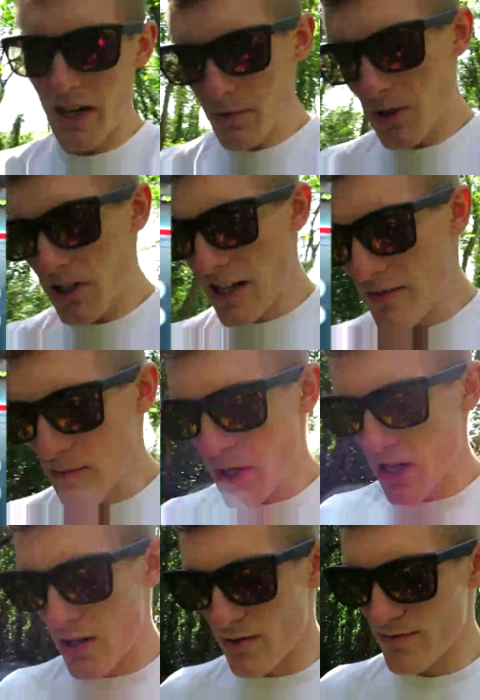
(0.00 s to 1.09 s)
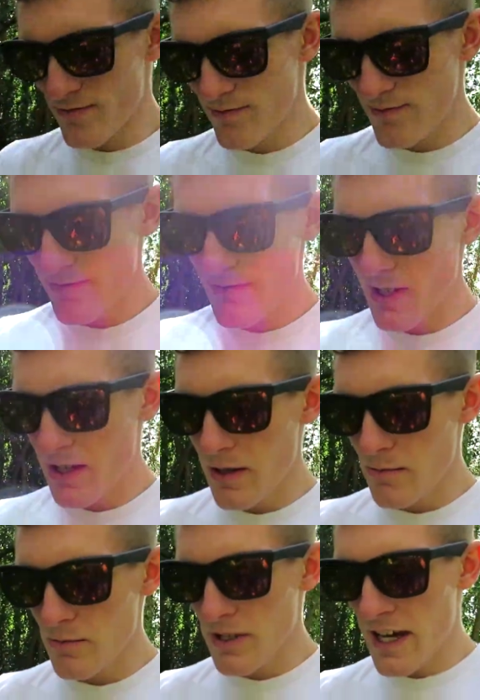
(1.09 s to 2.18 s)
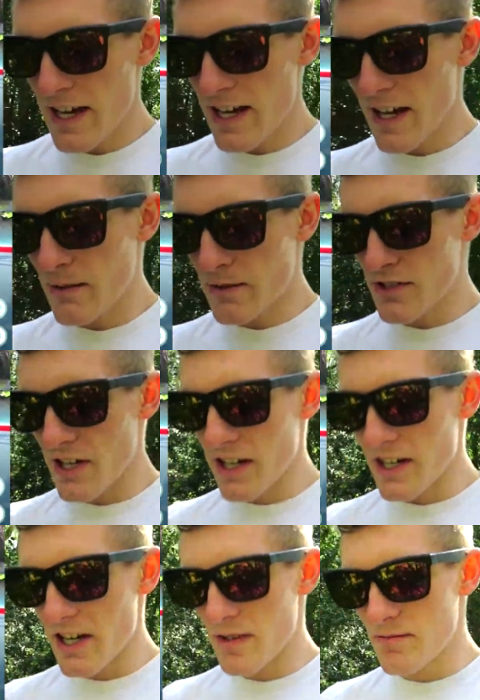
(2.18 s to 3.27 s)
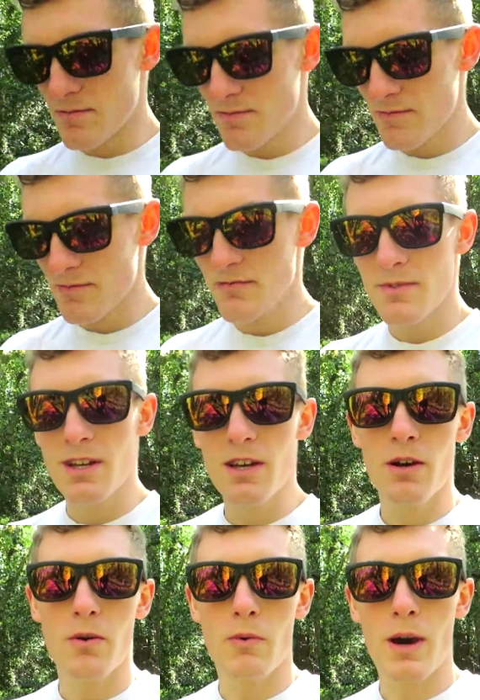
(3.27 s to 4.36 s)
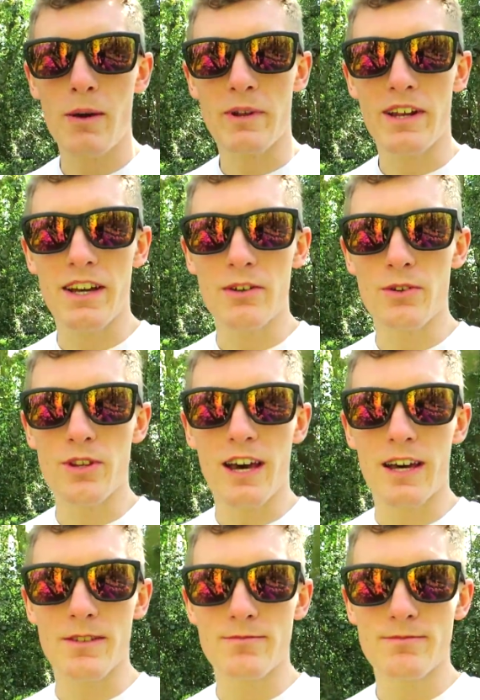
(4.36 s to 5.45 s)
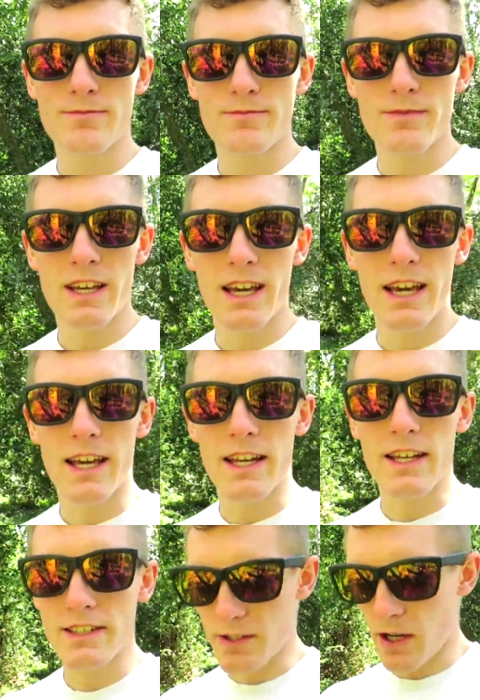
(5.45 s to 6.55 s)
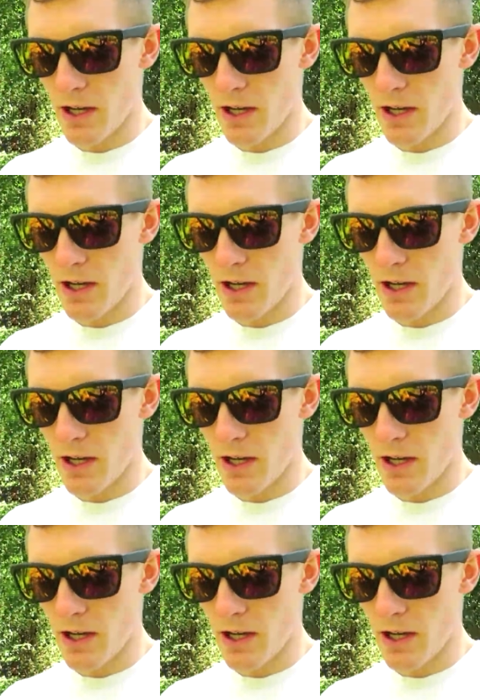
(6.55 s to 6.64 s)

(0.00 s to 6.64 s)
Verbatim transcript: I'm gonna leave him alone. But then I was thinking, why would I do that? It is